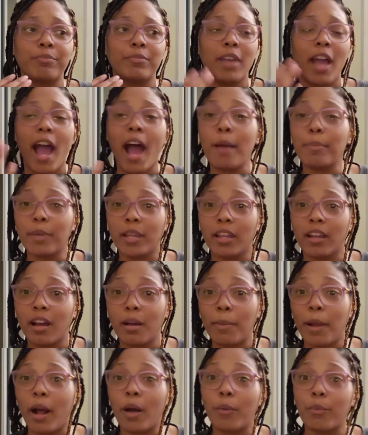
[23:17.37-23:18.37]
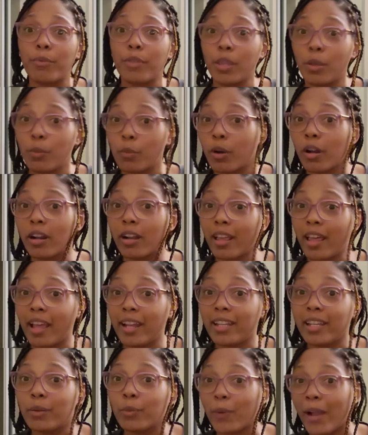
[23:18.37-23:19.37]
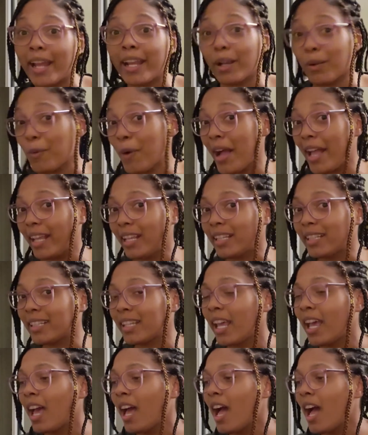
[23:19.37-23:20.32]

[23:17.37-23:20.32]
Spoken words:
happy about the work that I did writing-wise.